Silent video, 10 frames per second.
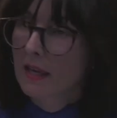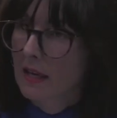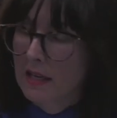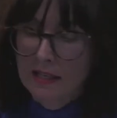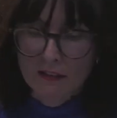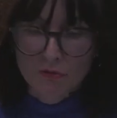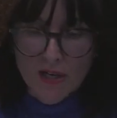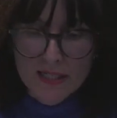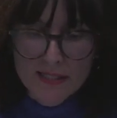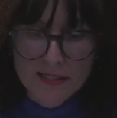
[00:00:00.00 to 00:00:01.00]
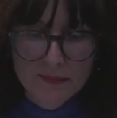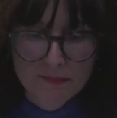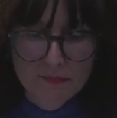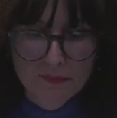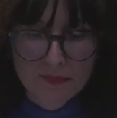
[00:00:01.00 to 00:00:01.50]
Hegel writes,
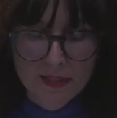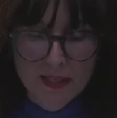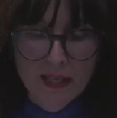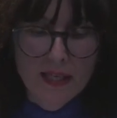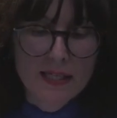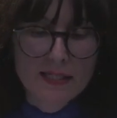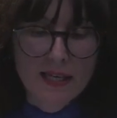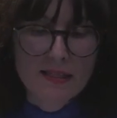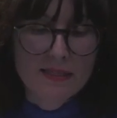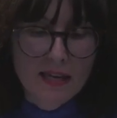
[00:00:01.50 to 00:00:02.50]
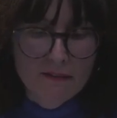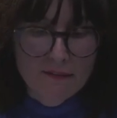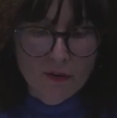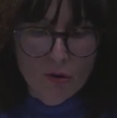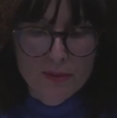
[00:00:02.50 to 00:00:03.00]
"It can
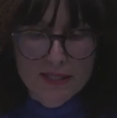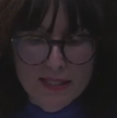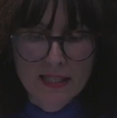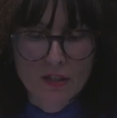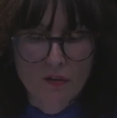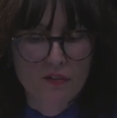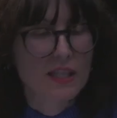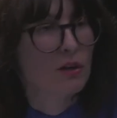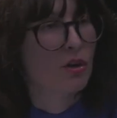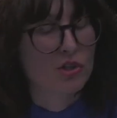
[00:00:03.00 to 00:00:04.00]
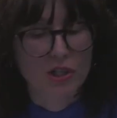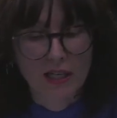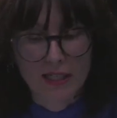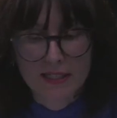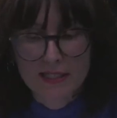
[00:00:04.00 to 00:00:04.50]
therefore be said of
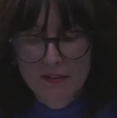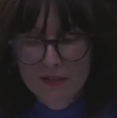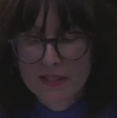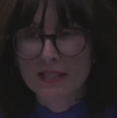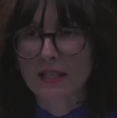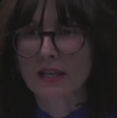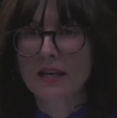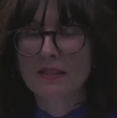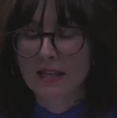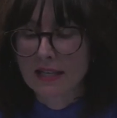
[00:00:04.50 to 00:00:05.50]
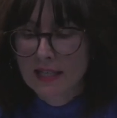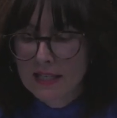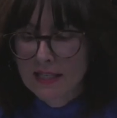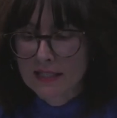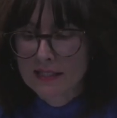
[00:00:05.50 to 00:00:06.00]
theological activity that
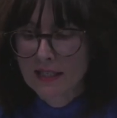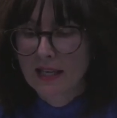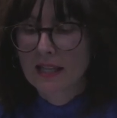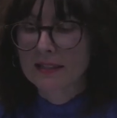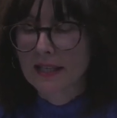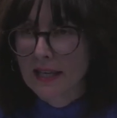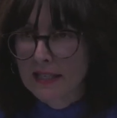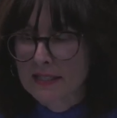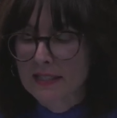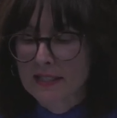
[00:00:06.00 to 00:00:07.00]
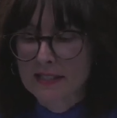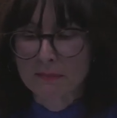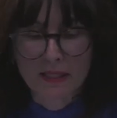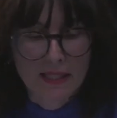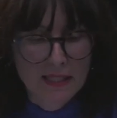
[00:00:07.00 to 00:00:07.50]
in it the end is the
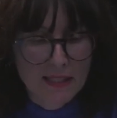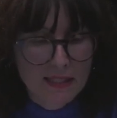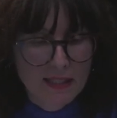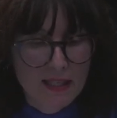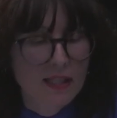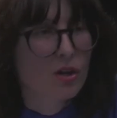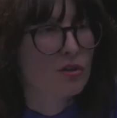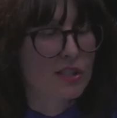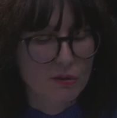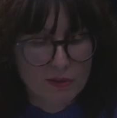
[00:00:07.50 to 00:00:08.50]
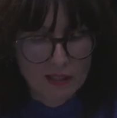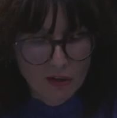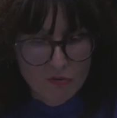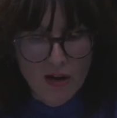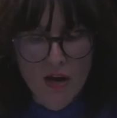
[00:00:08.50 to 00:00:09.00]
beginning, the consequent the
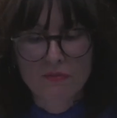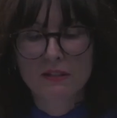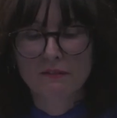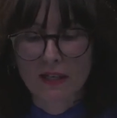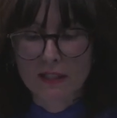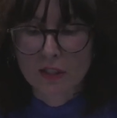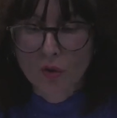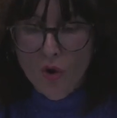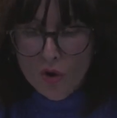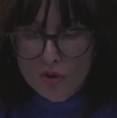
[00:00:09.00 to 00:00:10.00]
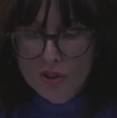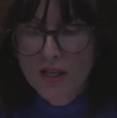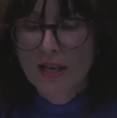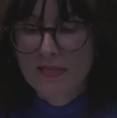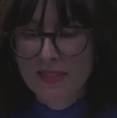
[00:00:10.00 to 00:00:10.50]
ground, the effect the cause,
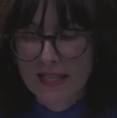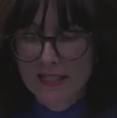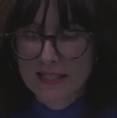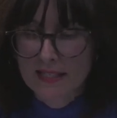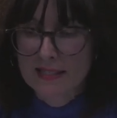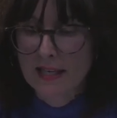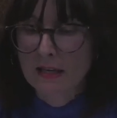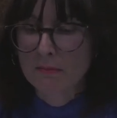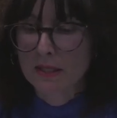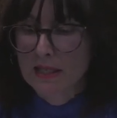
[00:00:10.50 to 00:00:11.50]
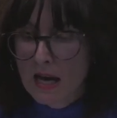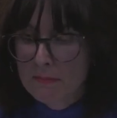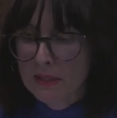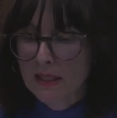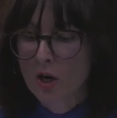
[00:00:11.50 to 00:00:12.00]
that it is a
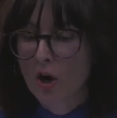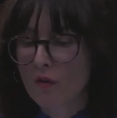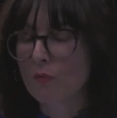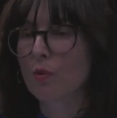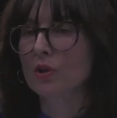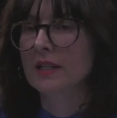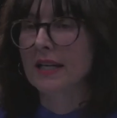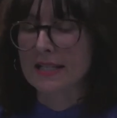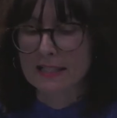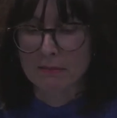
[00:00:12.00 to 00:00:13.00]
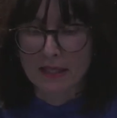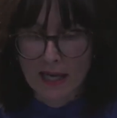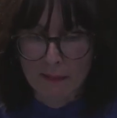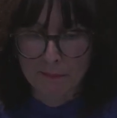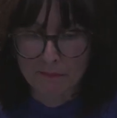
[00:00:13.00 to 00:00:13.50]
becoming of what has
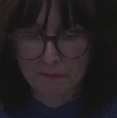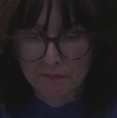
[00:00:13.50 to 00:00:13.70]
become."